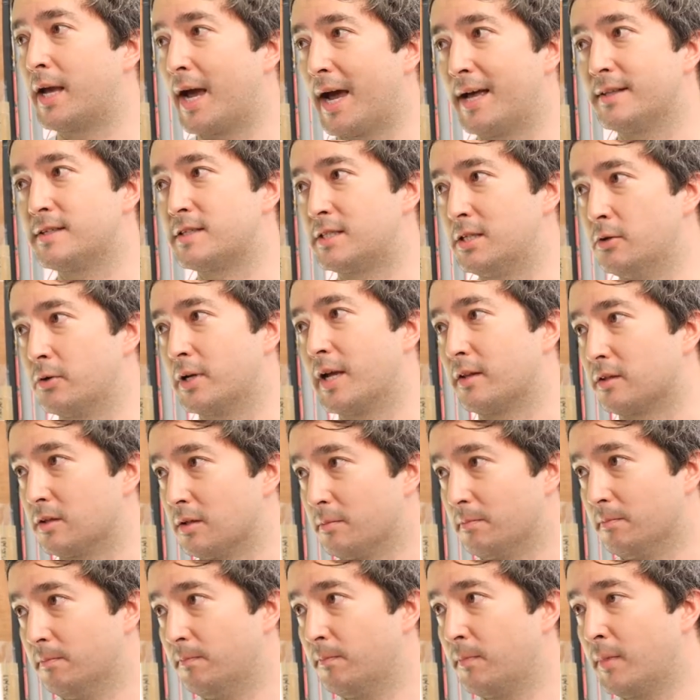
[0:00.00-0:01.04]
can still get
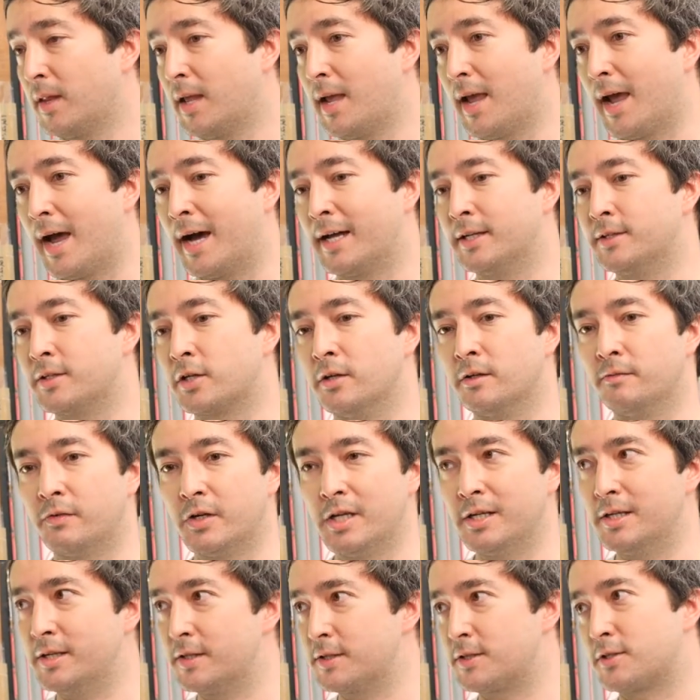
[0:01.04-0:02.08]
them. Right. And right.
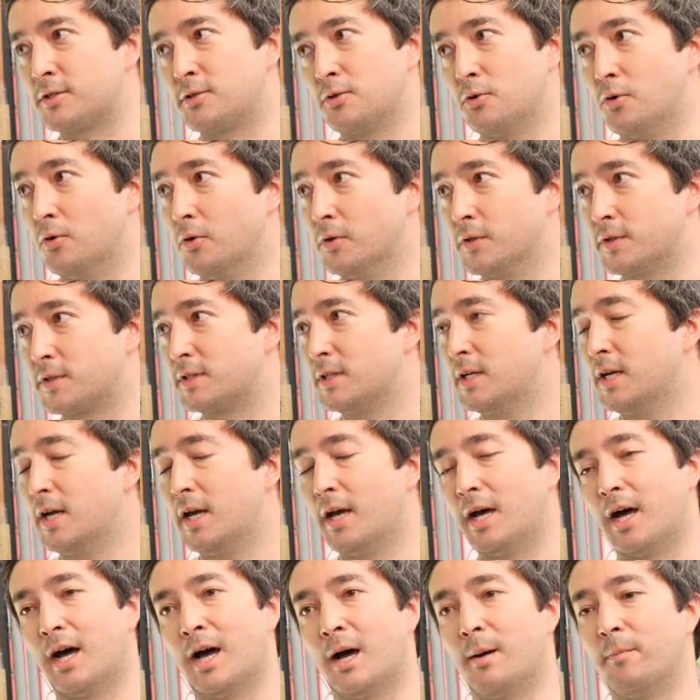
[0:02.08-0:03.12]
convenience stores.
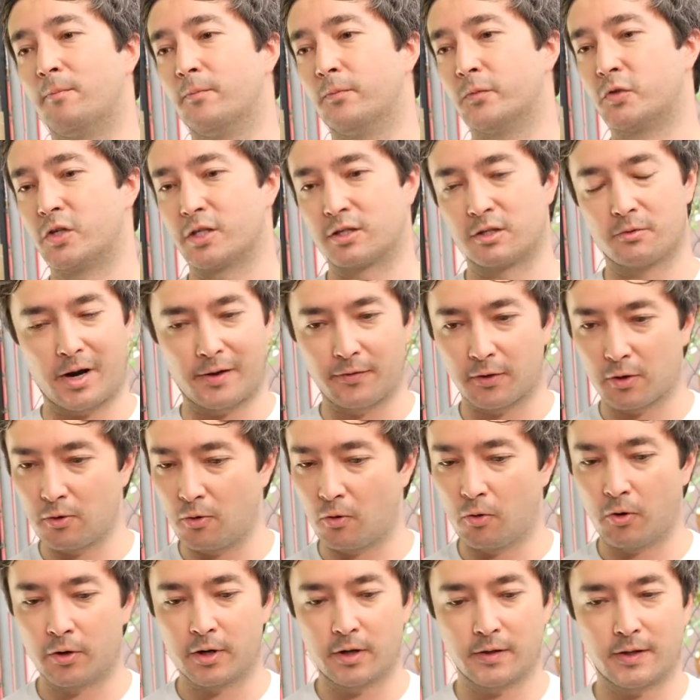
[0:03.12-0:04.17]
Um, just around the
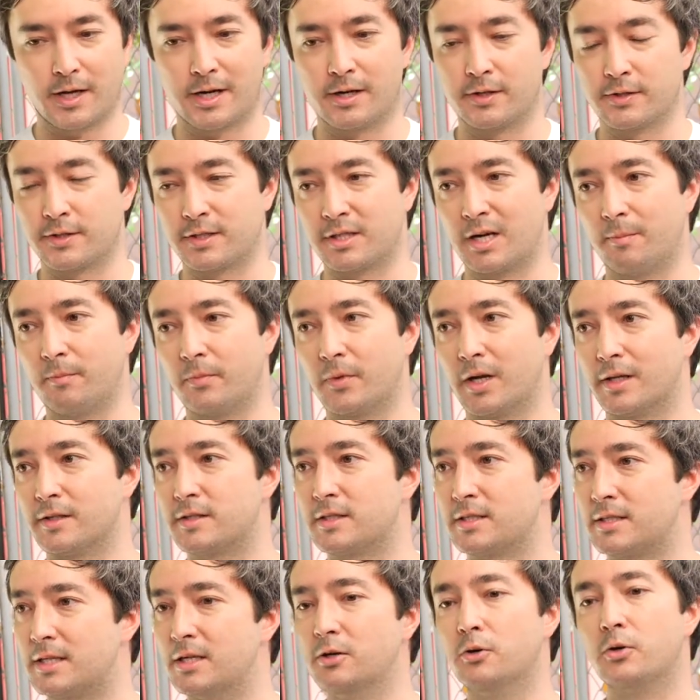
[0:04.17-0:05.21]
corner, there are some that
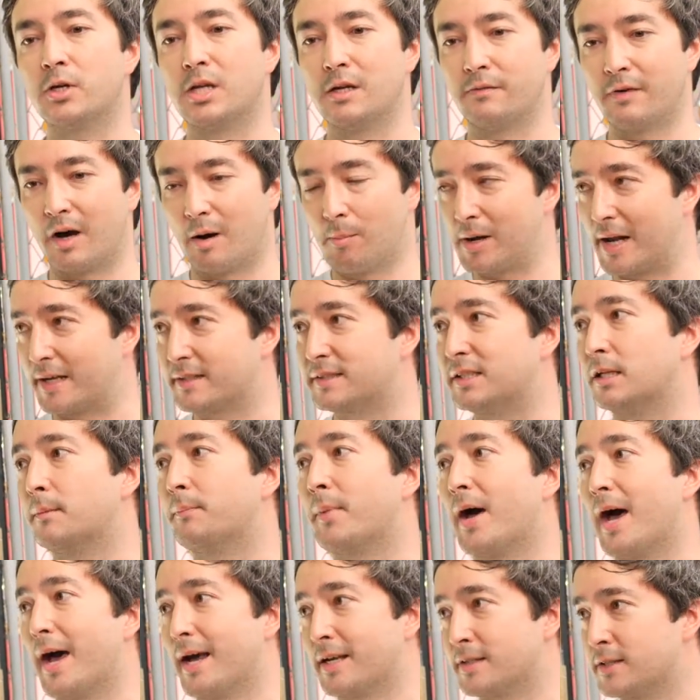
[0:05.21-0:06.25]
still give out plastic
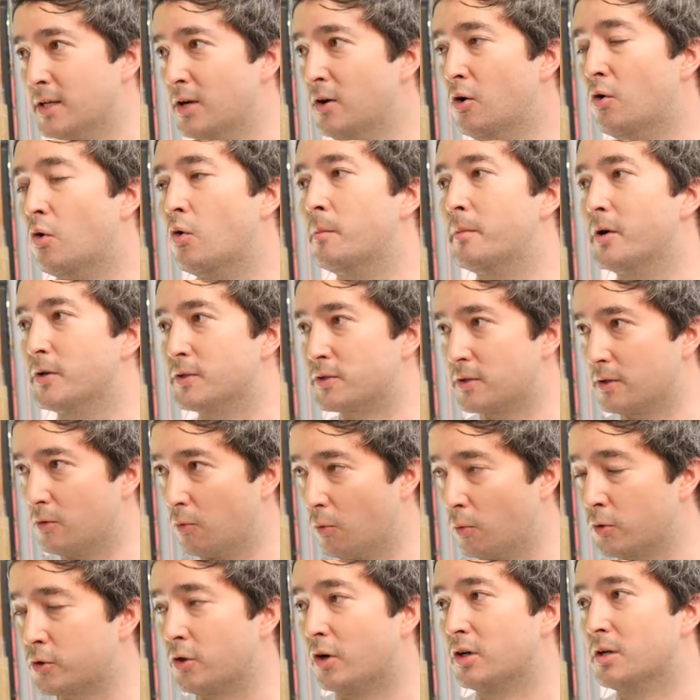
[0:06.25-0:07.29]
bags almost
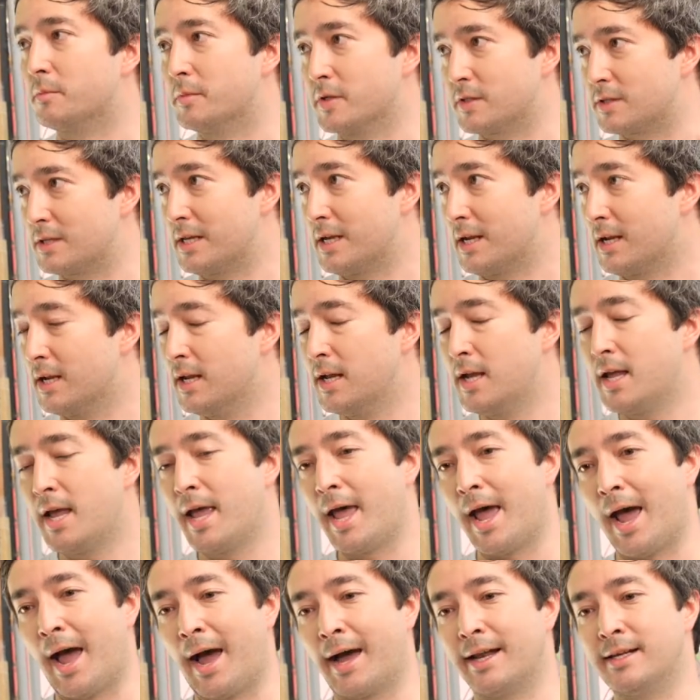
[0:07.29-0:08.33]
autonomously.
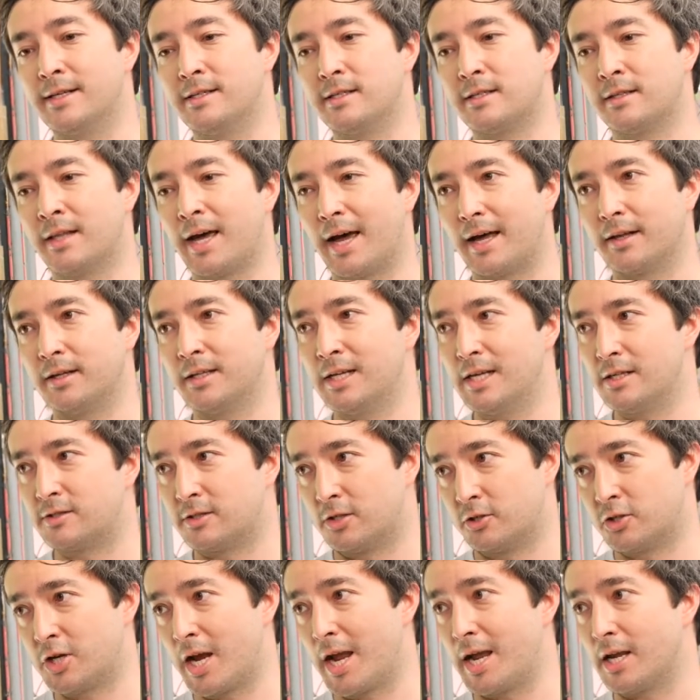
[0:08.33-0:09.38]
And that needs
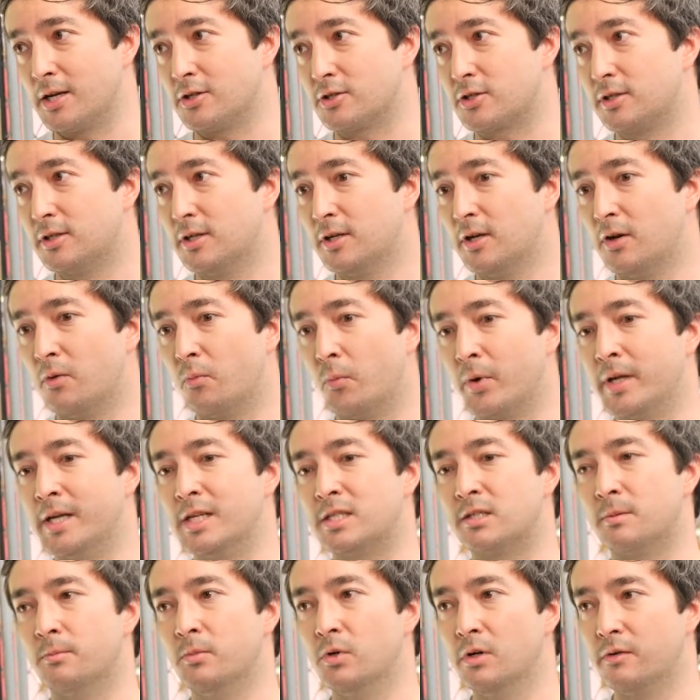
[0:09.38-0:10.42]
to change. Mm-hmm. We
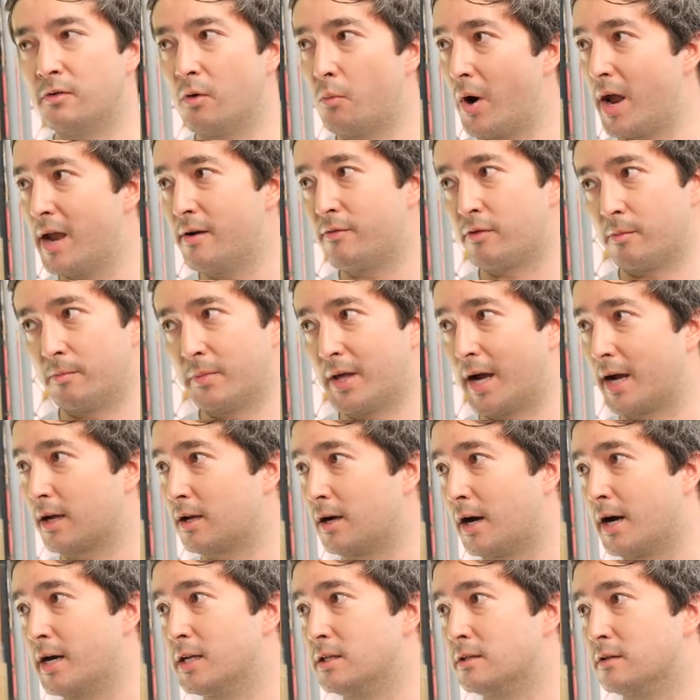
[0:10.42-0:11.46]
need to move away from that
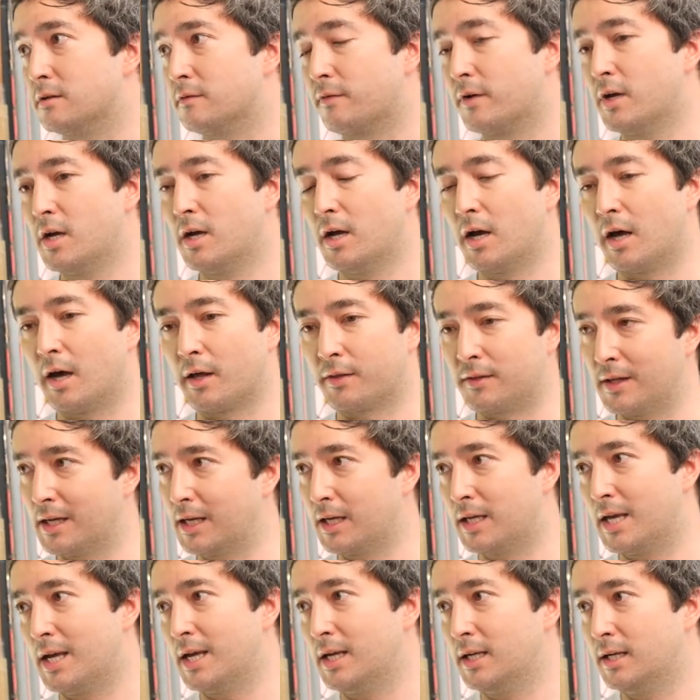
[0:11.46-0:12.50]
kind of
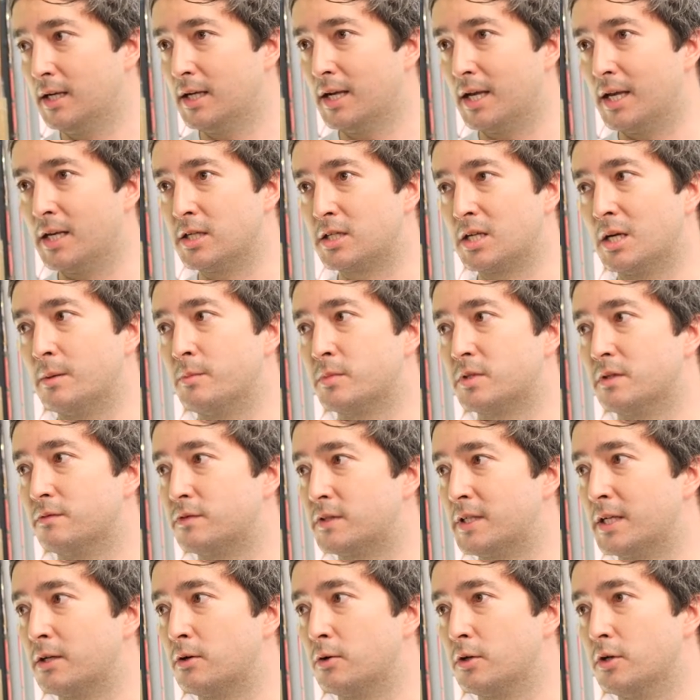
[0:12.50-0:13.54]
thinking in terms of
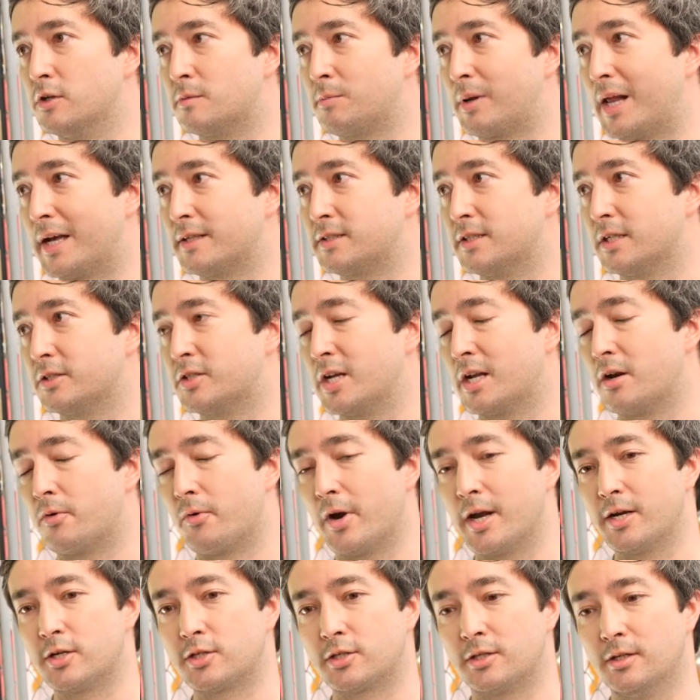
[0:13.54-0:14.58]
single use plastic
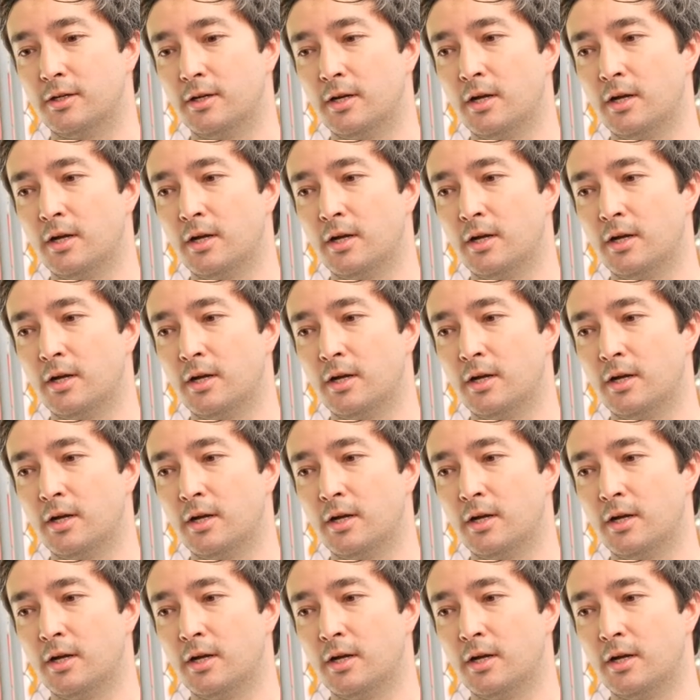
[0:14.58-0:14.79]
generation.